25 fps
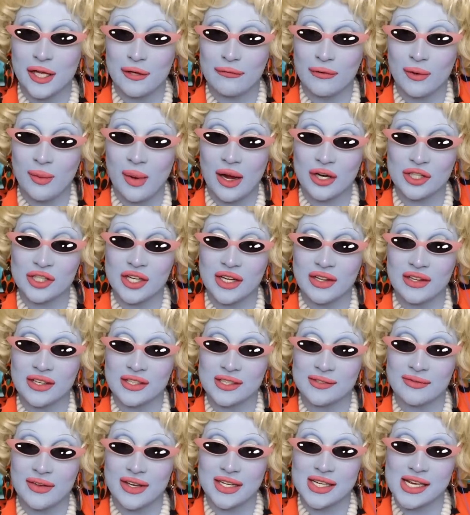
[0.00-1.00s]
you for watching
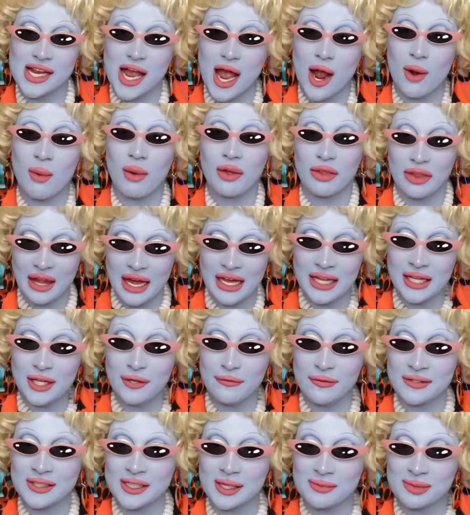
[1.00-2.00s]
this video. Thank
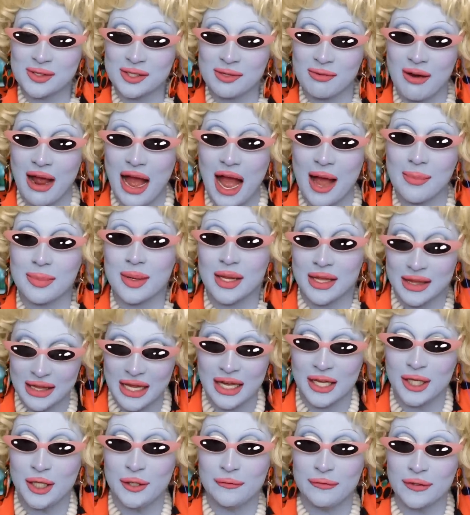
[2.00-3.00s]
you for subscribing.
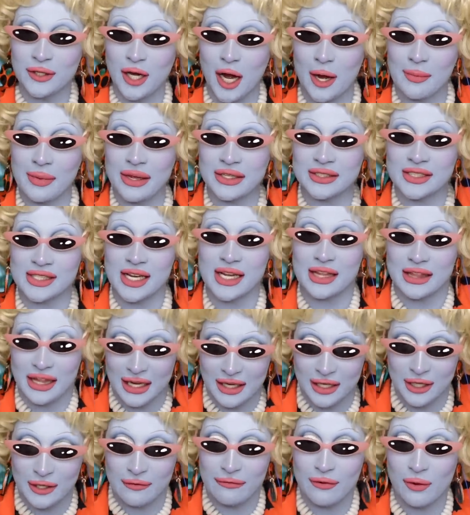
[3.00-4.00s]
Thank you for commenting.
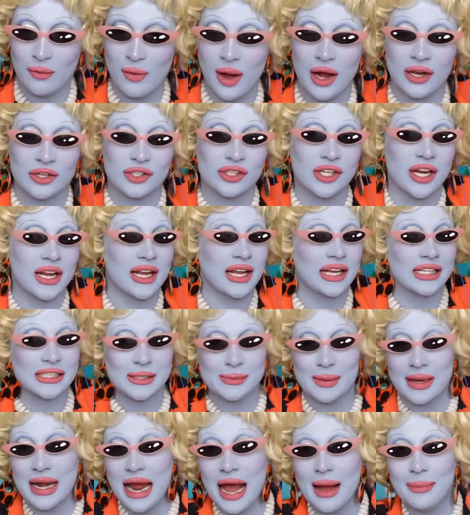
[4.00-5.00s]
Thank you for watching.
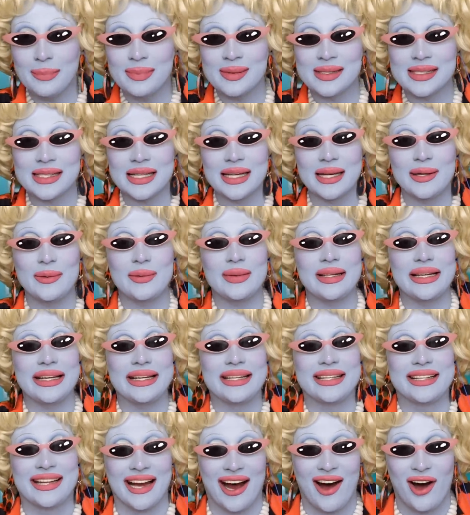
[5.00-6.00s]
It's been
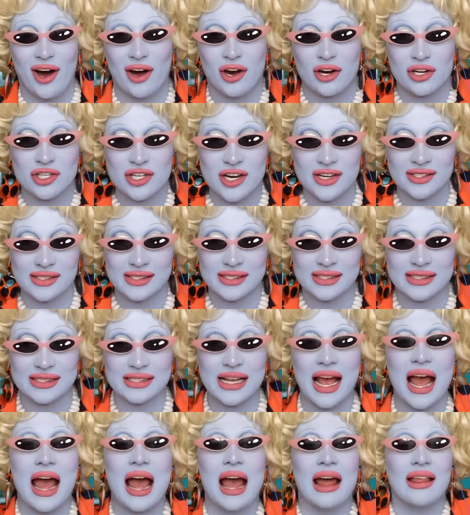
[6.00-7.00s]
absolutely
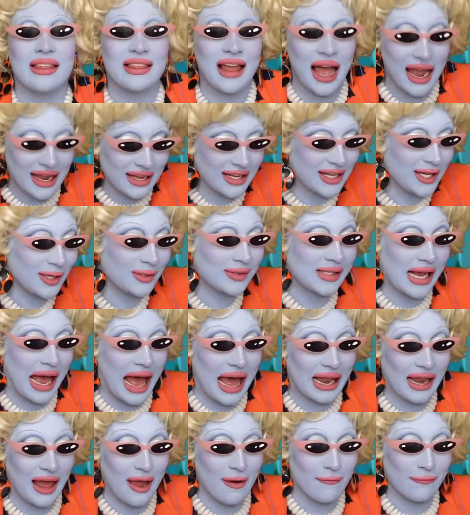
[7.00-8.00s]
gorgeous. Thank you to
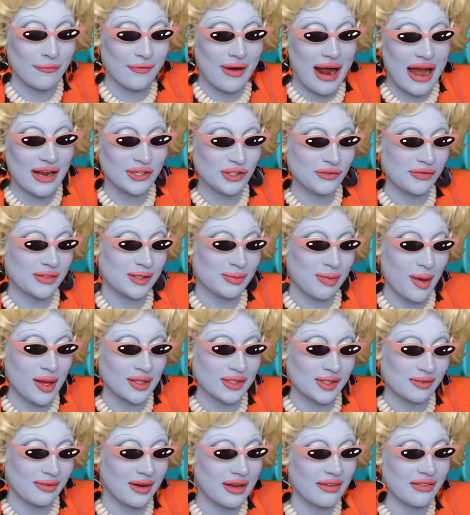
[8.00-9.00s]
HelloFresh for
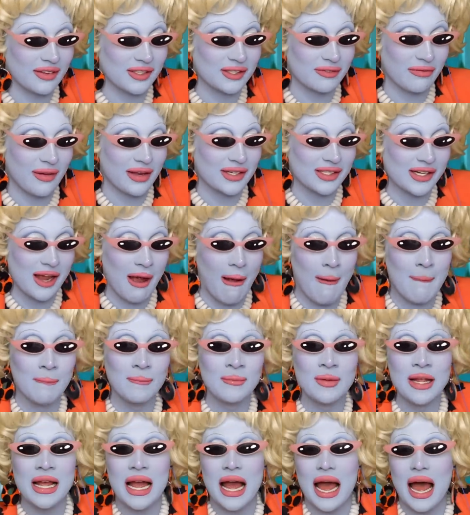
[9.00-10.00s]
sponsoring this video.
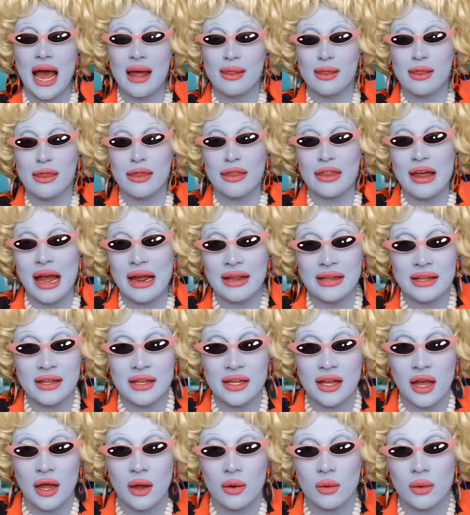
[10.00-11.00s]
And
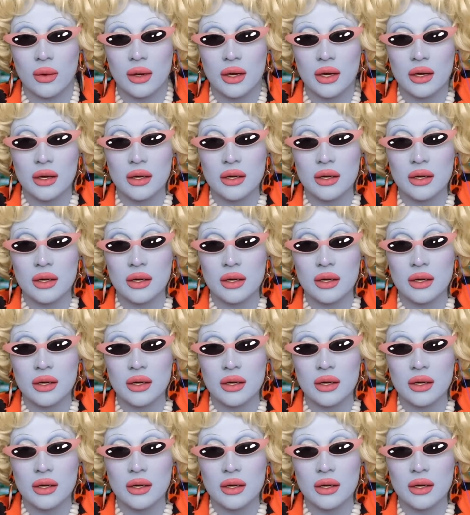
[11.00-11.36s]
thank you